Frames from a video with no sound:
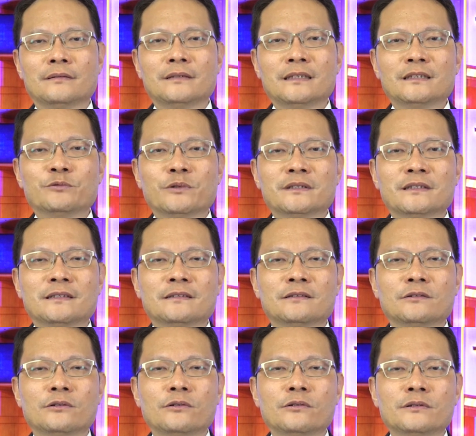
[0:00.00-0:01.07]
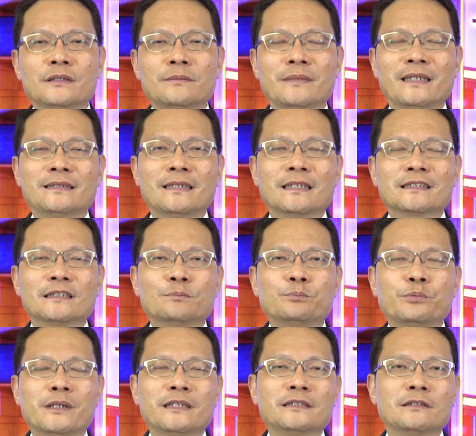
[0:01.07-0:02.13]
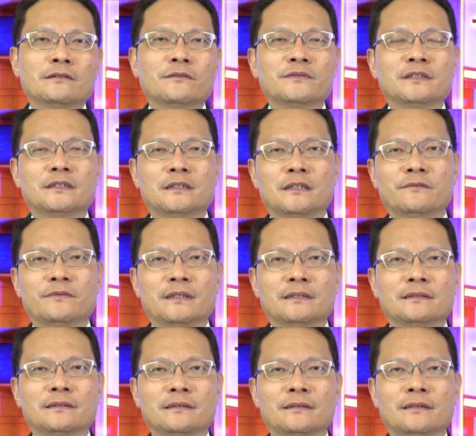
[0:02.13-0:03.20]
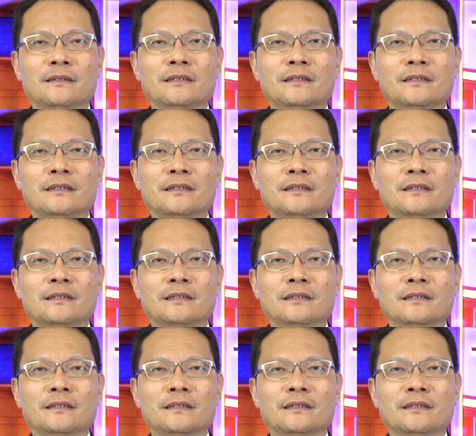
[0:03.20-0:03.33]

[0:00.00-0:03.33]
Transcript: This was his ultimate expression of service,